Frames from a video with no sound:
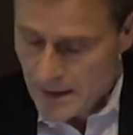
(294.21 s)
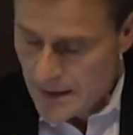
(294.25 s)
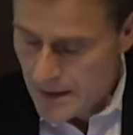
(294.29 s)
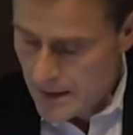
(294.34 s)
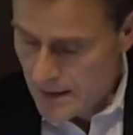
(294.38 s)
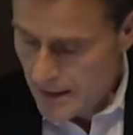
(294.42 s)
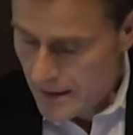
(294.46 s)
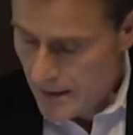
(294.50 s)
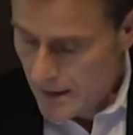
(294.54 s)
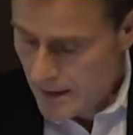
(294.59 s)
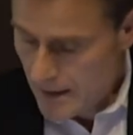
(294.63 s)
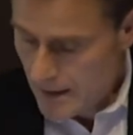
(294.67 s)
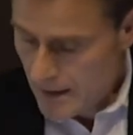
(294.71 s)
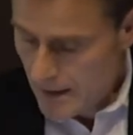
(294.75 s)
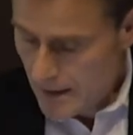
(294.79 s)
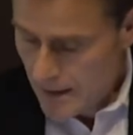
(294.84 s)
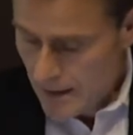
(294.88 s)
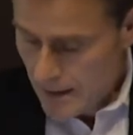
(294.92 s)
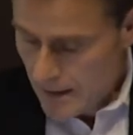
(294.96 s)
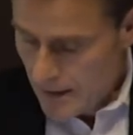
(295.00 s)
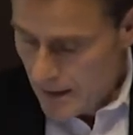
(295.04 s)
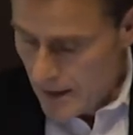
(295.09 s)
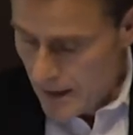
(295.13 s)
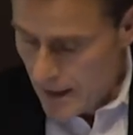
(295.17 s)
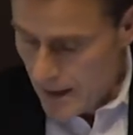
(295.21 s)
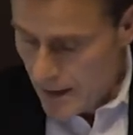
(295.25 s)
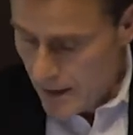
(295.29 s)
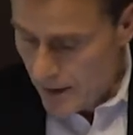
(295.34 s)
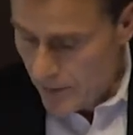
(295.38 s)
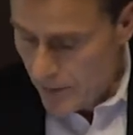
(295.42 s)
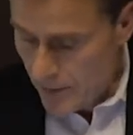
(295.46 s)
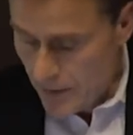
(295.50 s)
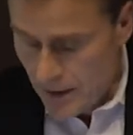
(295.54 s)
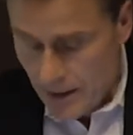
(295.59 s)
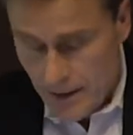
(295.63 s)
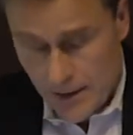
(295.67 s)
uh,
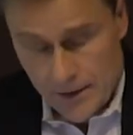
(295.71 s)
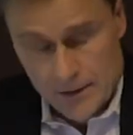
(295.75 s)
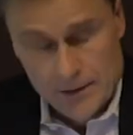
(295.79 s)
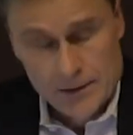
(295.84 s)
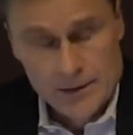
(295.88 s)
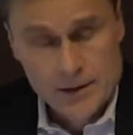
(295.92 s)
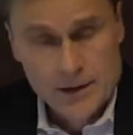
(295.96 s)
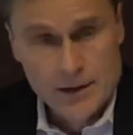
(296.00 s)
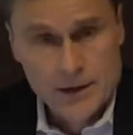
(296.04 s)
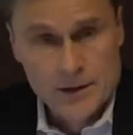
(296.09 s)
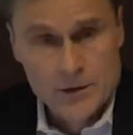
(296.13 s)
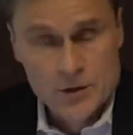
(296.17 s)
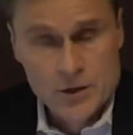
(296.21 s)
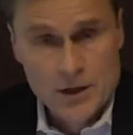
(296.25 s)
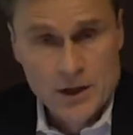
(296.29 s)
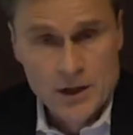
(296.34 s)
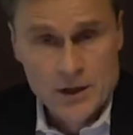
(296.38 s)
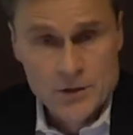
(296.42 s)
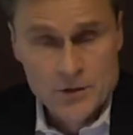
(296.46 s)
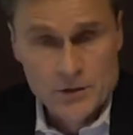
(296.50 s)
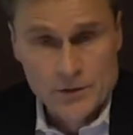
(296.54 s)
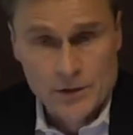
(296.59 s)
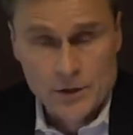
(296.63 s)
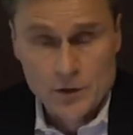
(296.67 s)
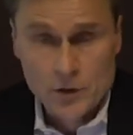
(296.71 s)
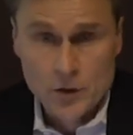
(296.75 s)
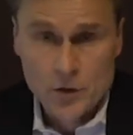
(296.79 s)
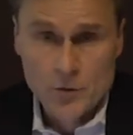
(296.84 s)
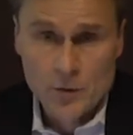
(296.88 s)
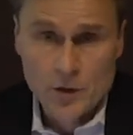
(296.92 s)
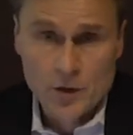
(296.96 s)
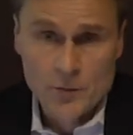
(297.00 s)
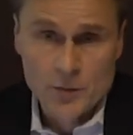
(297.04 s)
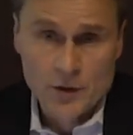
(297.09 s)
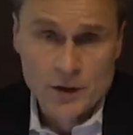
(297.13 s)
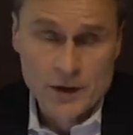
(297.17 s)
I'm in, in charge of the
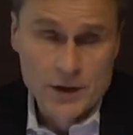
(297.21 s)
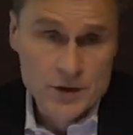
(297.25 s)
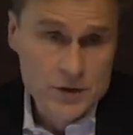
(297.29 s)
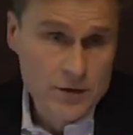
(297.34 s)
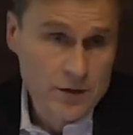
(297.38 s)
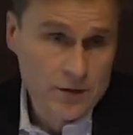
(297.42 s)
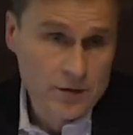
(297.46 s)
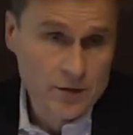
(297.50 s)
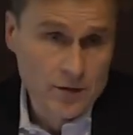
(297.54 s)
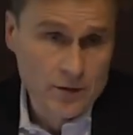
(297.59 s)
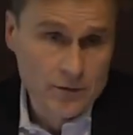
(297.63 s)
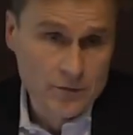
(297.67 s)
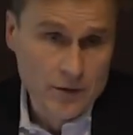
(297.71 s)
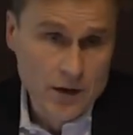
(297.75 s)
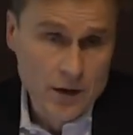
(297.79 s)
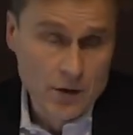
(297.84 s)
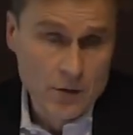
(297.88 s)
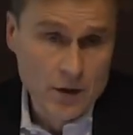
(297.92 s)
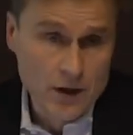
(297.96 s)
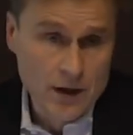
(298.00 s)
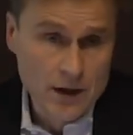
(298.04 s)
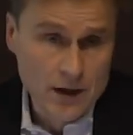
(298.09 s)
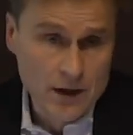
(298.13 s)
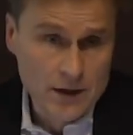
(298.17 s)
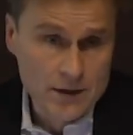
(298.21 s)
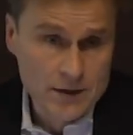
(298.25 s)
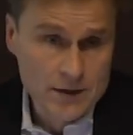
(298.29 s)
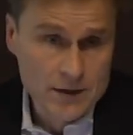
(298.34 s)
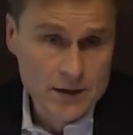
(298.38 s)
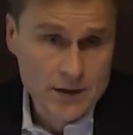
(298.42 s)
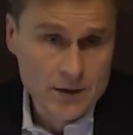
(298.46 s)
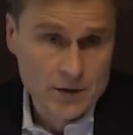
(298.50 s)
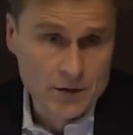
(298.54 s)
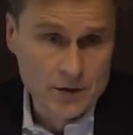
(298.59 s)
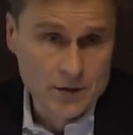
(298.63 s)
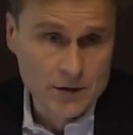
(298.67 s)
global operation of our R and
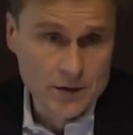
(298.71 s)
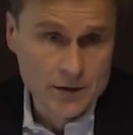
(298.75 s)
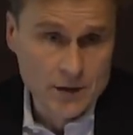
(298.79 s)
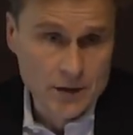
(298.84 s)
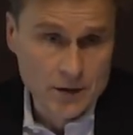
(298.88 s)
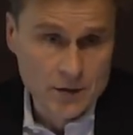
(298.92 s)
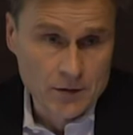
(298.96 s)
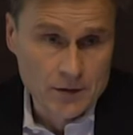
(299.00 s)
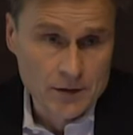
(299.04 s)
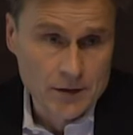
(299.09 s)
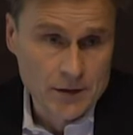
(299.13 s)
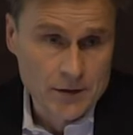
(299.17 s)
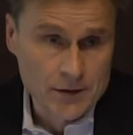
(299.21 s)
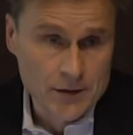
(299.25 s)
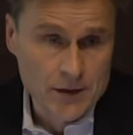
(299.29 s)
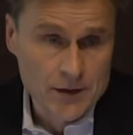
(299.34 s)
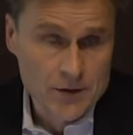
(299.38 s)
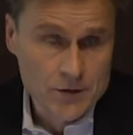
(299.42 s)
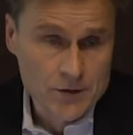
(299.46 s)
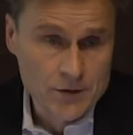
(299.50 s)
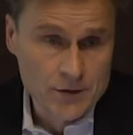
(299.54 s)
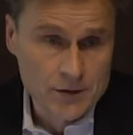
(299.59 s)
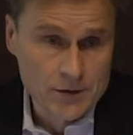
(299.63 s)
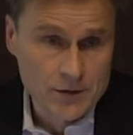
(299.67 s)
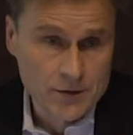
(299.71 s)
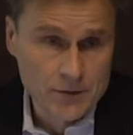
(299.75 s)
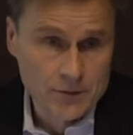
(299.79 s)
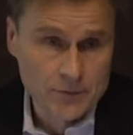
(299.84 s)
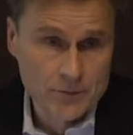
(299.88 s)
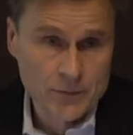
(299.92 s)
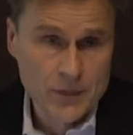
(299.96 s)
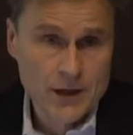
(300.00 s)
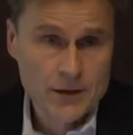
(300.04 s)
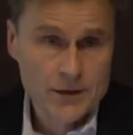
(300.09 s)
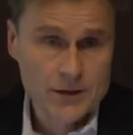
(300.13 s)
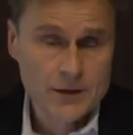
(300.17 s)
D organi organization. So
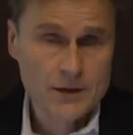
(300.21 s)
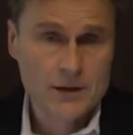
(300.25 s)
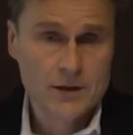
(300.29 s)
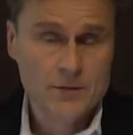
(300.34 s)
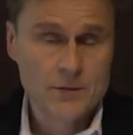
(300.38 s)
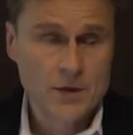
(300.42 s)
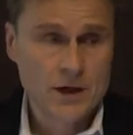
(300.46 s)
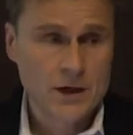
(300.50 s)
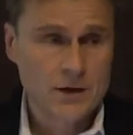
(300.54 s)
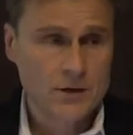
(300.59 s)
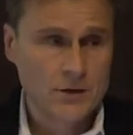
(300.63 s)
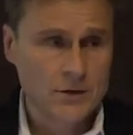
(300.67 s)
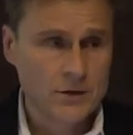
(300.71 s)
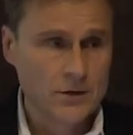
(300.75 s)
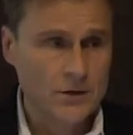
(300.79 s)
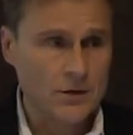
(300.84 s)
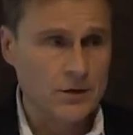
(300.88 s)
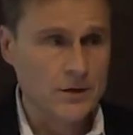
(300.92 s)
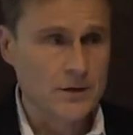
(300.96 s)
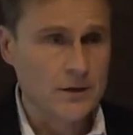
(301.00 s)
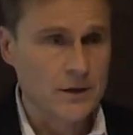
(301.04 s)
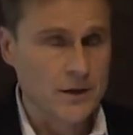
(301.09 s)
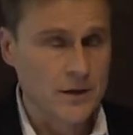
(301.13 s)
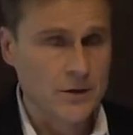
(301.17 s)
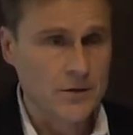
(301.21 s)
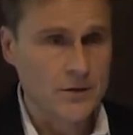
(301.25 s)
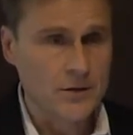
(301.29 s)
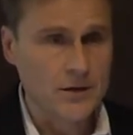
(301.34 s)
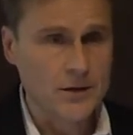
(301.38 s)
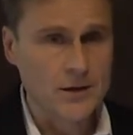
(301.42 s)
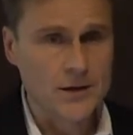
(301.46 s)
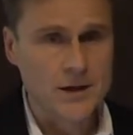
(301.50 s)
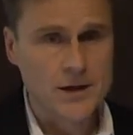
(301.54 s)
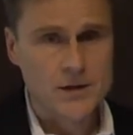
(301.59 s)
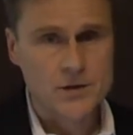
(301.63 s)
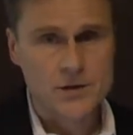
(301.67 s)
basically my organi
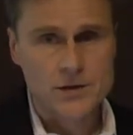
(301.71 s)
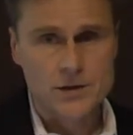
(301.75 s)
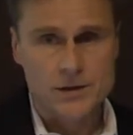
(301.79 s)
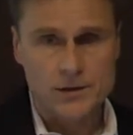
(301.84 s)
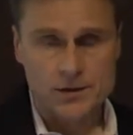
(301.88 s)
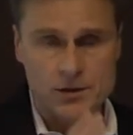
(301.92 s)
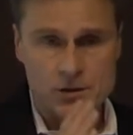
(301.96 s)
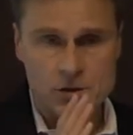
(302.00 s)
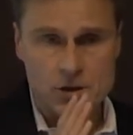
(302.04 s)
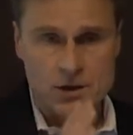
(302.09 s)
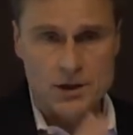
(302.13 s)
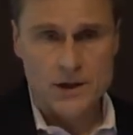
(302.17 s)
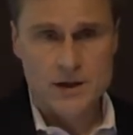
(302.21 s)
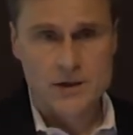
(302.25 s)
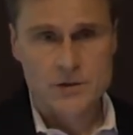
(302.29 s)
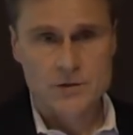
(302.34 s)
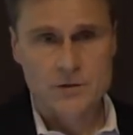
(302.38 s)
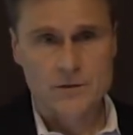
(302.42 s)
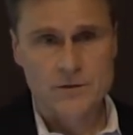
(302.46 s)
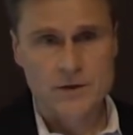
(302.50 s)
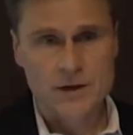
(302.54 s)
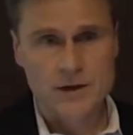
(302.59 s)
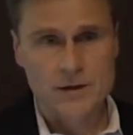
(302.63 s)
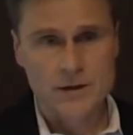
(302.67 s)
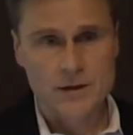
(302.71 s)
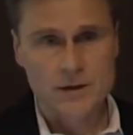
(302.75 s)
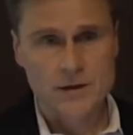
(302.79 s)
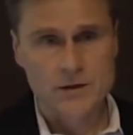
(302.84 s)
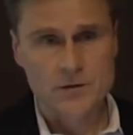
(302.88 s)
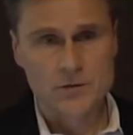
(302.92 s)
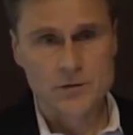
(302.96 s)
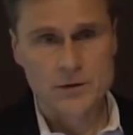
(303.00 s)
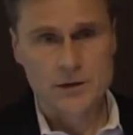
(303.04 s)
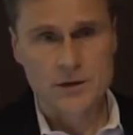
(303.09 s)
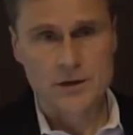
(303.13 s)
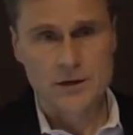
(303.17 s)
organization is in charge of
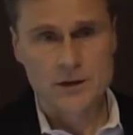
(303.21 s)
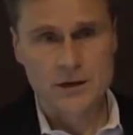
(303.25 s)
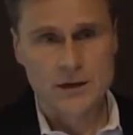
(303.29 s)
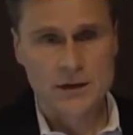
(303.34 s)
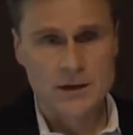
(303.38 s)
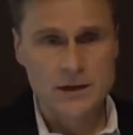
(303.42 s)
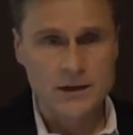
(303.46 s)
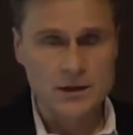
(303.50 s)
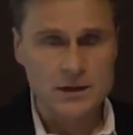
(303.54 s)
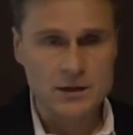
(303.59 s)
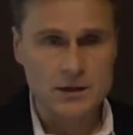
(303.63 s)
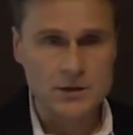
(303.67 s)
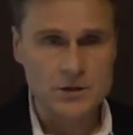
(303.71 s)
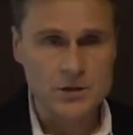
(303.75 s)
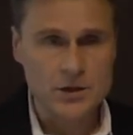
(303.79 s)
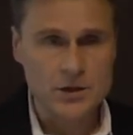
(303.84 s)
executing clinical